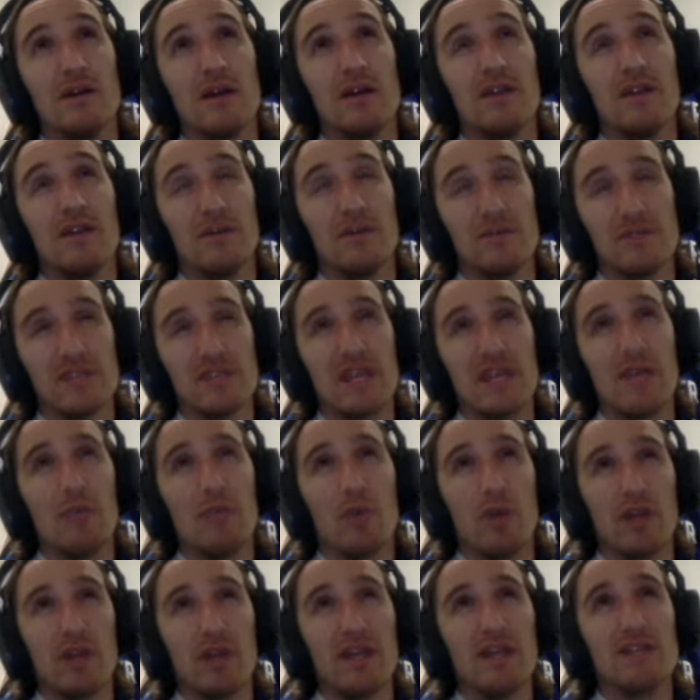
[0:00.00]
I think it was
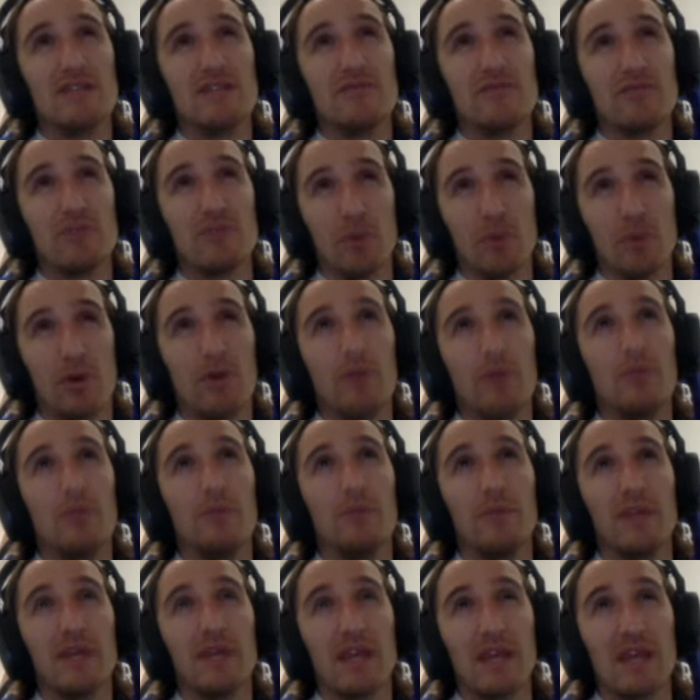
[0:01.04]
Game 1 against Florida
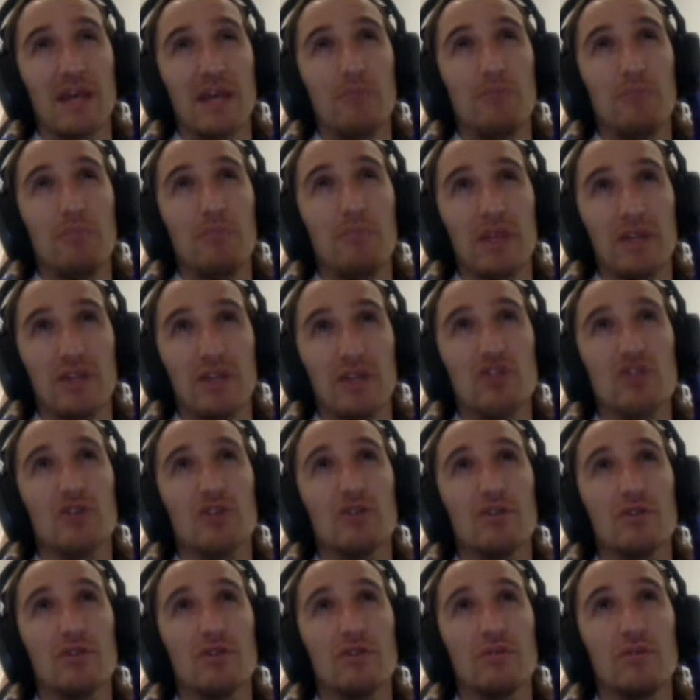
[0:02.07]
when McCabe
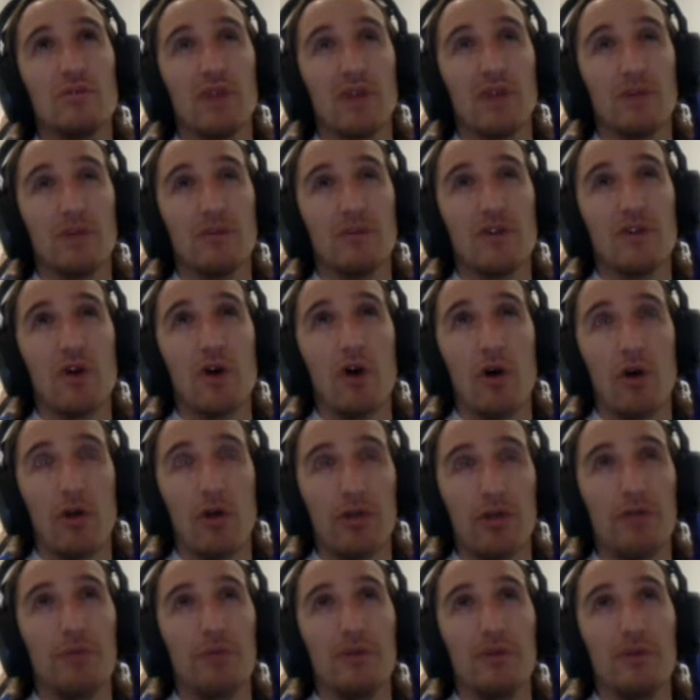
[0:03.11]
pinched when it was all
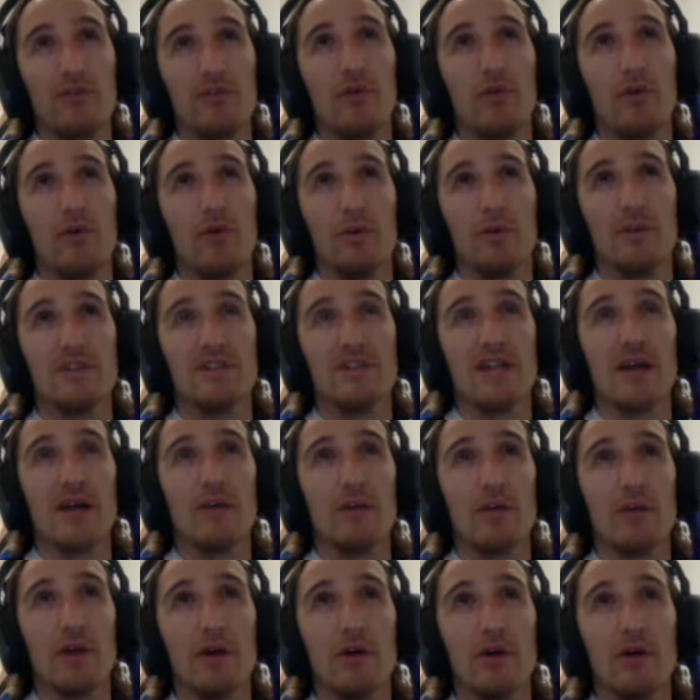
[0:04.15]
3 forwards
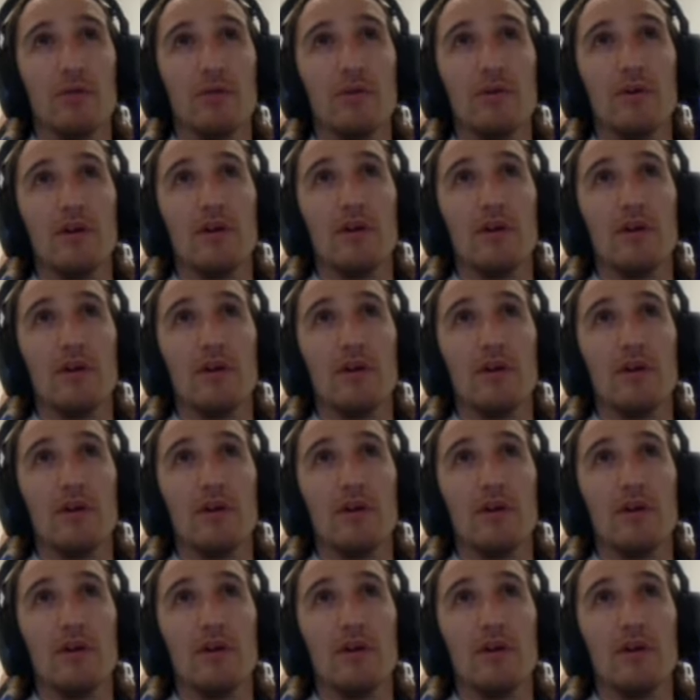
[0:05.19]
down low.